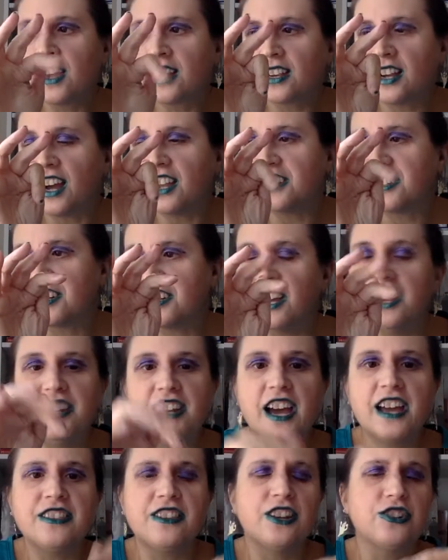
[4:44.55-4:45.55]
cousin
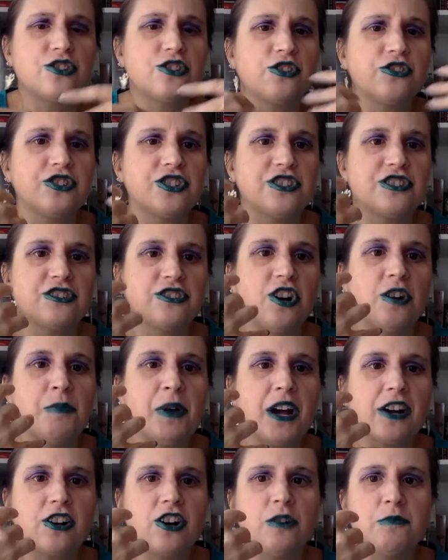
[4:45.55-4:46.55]
Annette, and then she'll just go
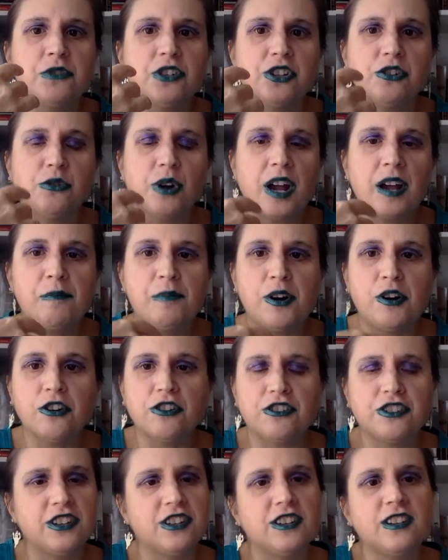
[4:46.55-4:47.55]
back home to Grandpa
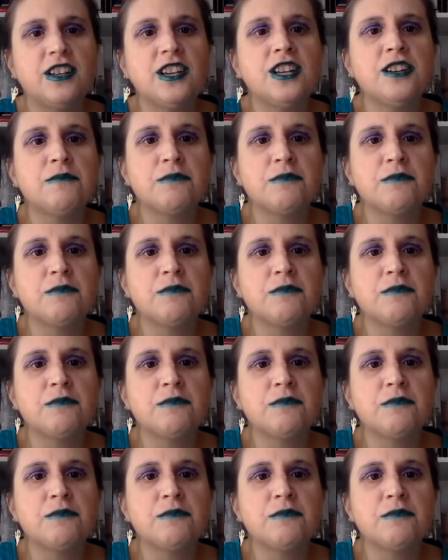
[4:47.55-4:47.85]
or to